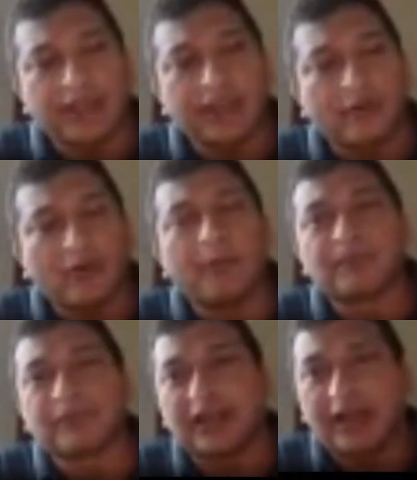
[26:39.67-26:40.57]
they
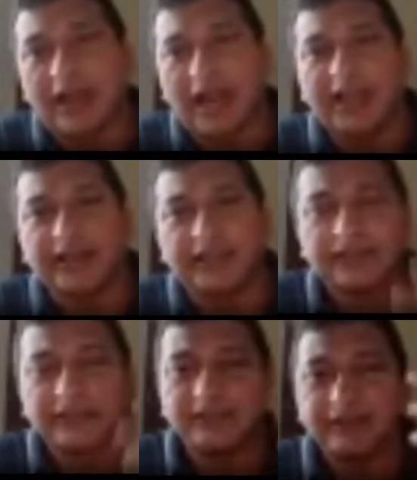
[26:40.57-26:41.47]
know a
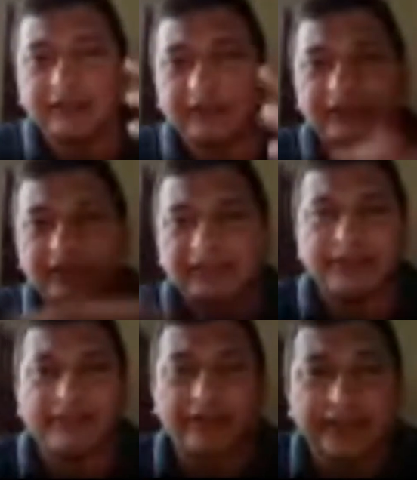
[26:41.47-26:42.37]
higher
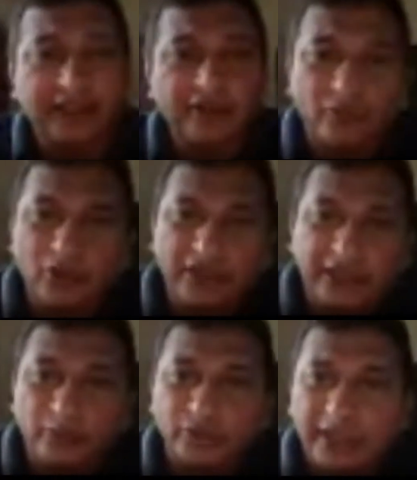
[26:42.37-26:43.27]
return would
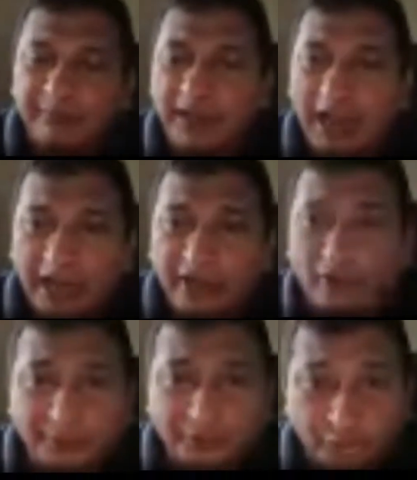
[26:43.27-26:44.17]
give them higher
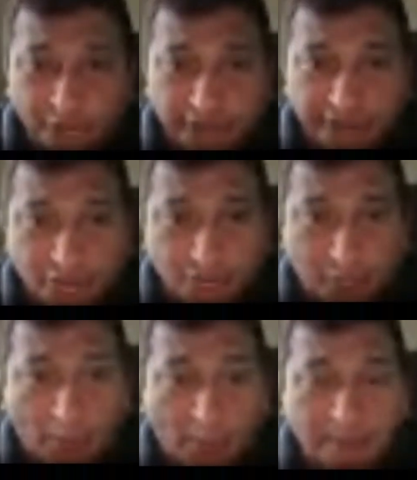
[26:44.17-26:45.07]
opportunities
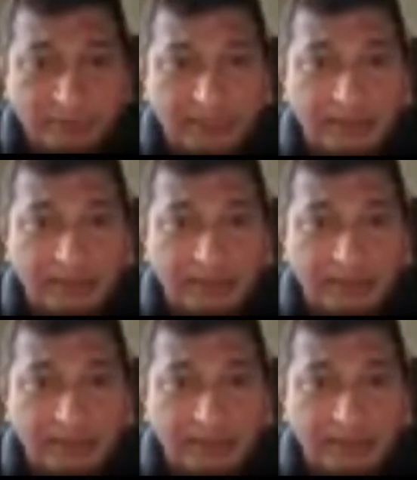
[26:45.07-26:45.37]
for